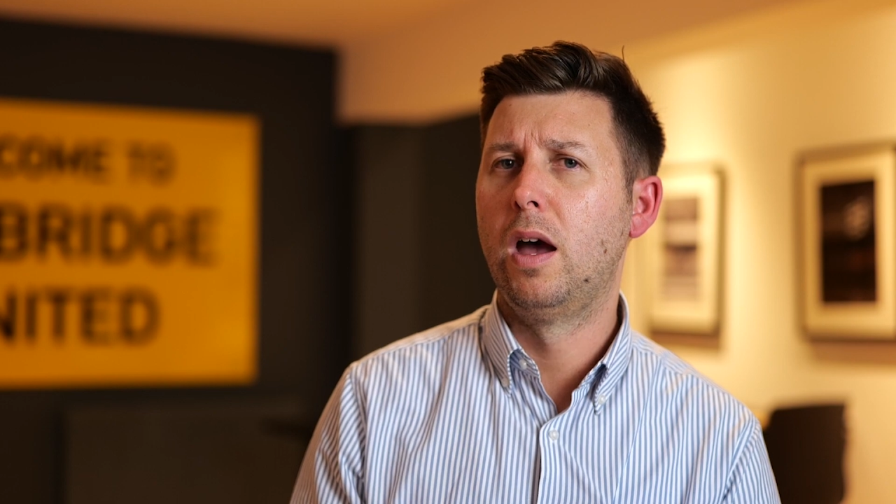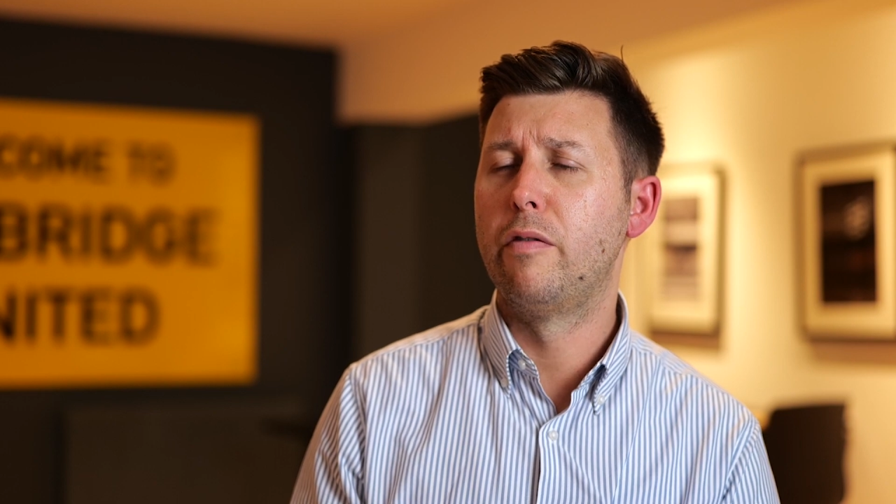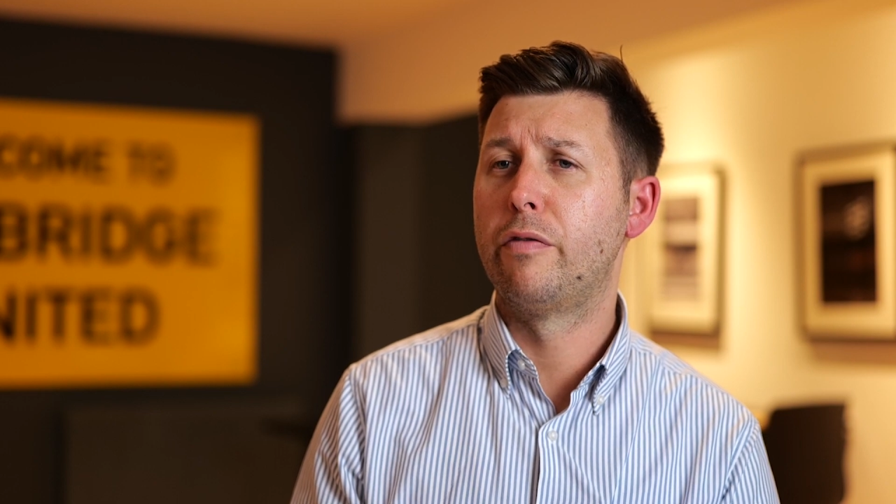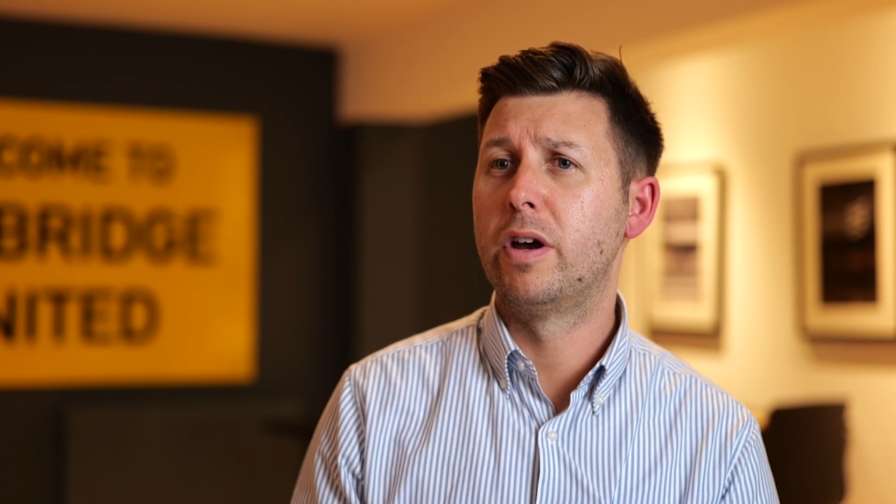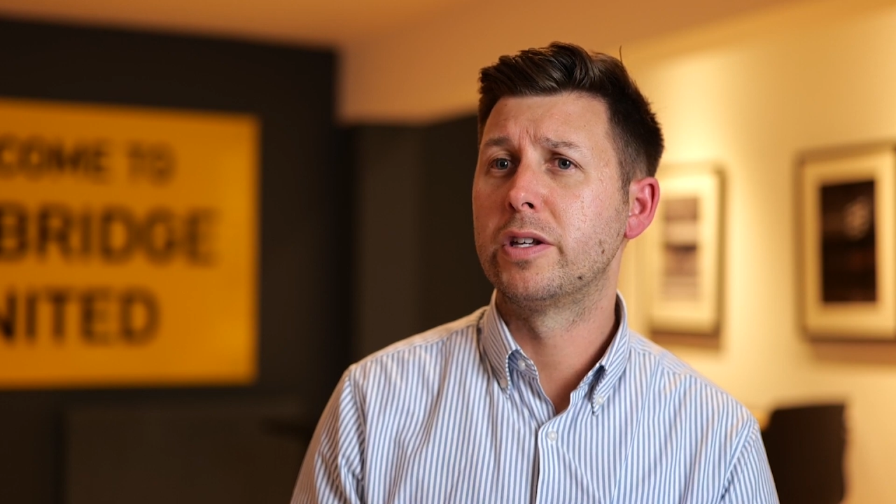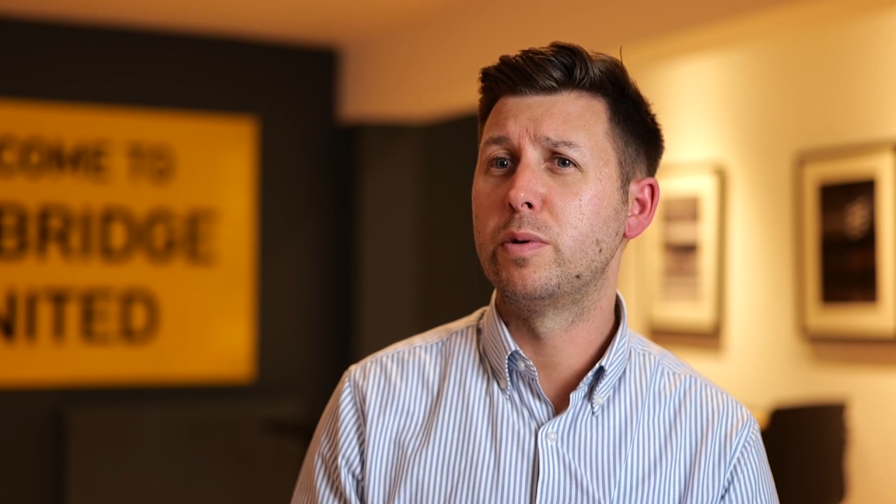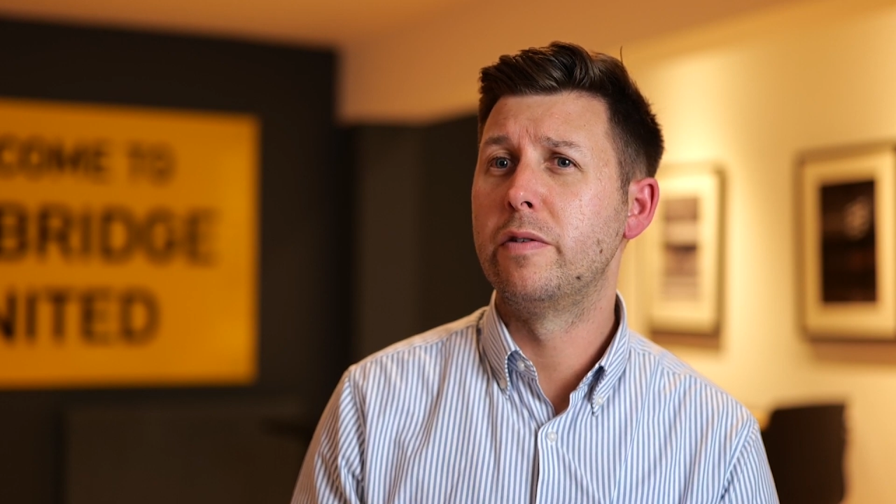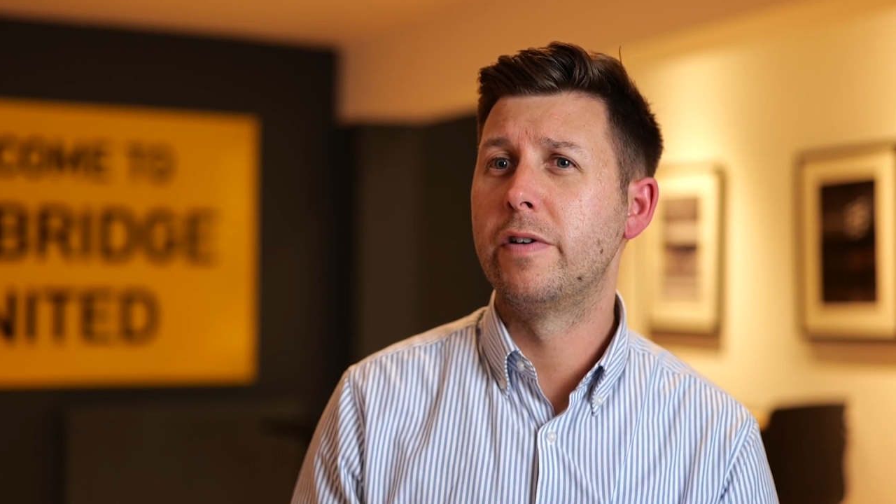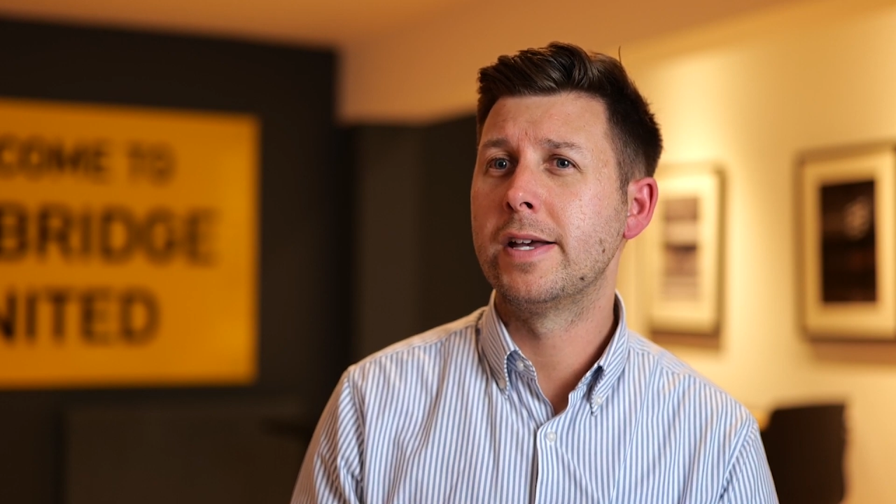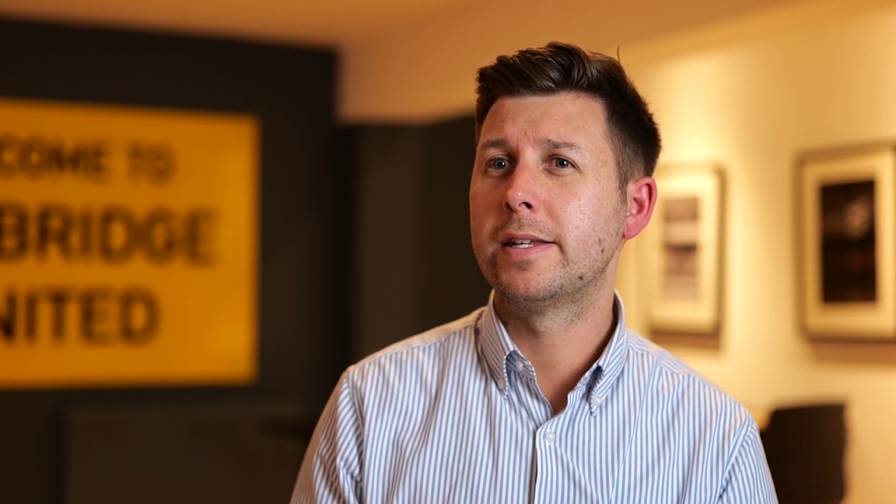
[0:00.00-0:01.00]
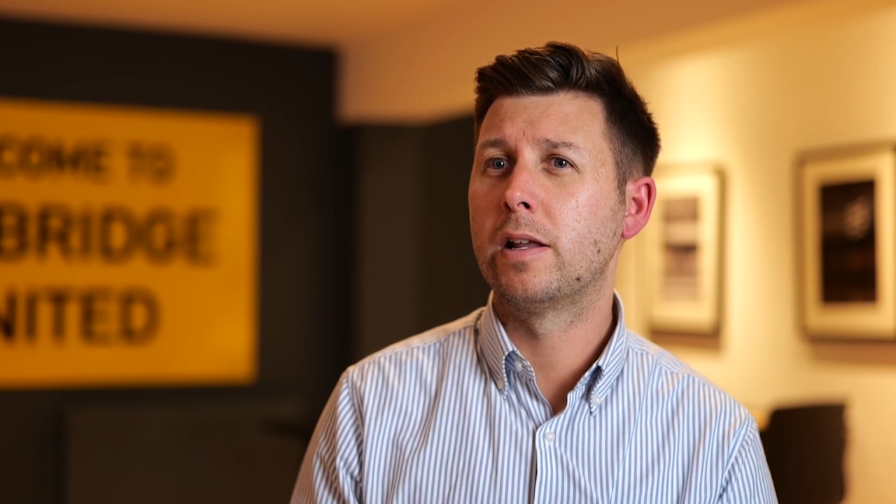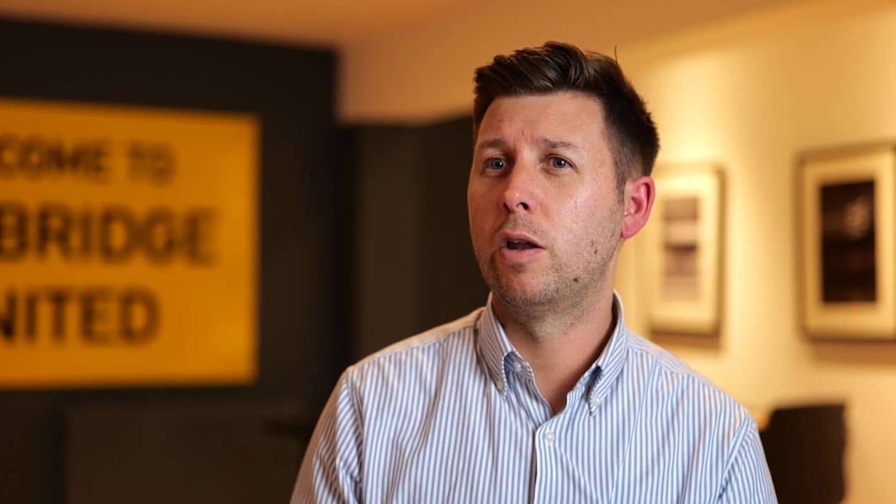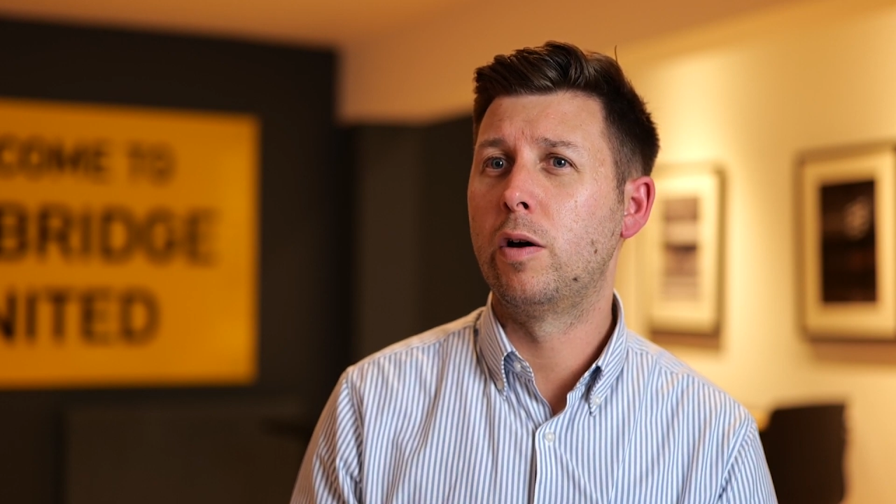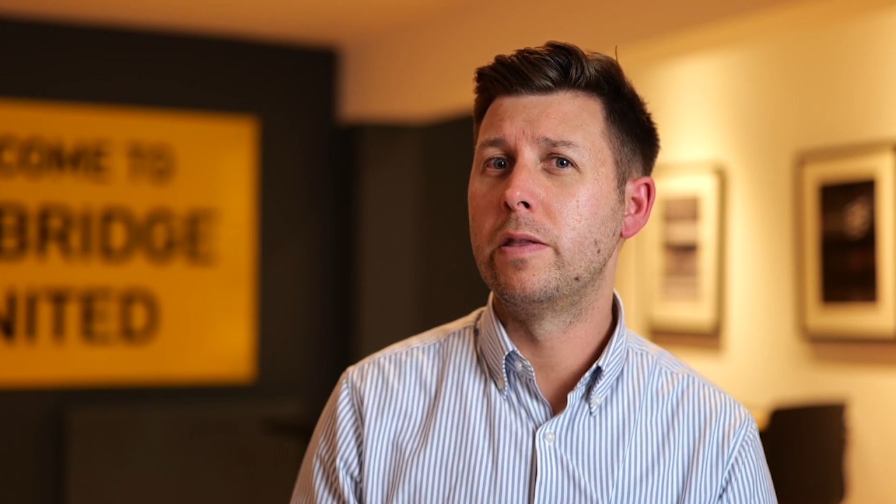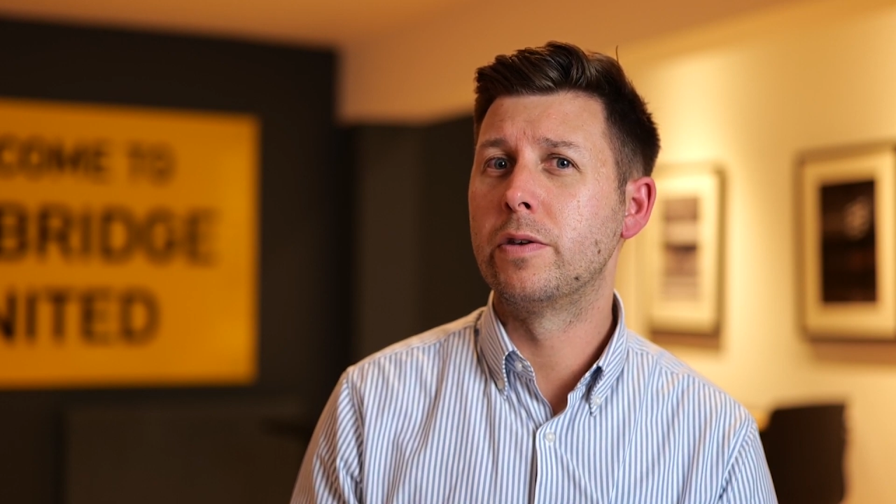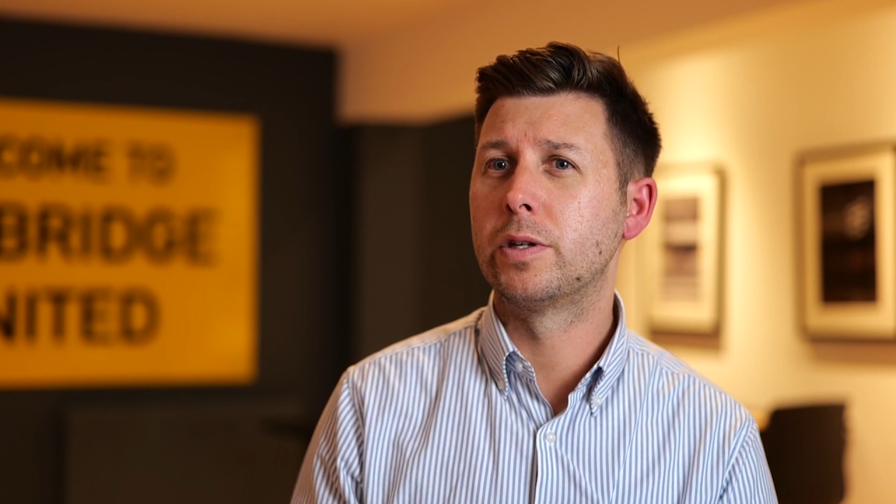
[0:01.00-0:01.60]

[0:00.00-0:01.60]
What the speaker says: And for us, we invested a lot in the